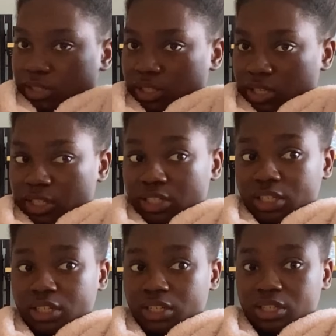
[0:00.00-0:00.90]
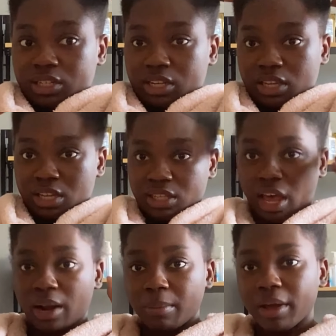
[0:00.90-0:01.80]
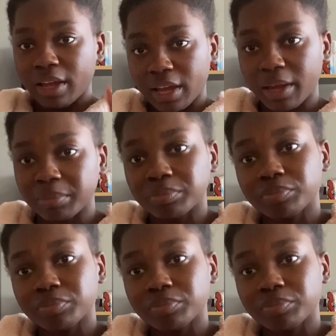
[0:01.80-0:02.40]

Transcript: Get this, get this out of my head.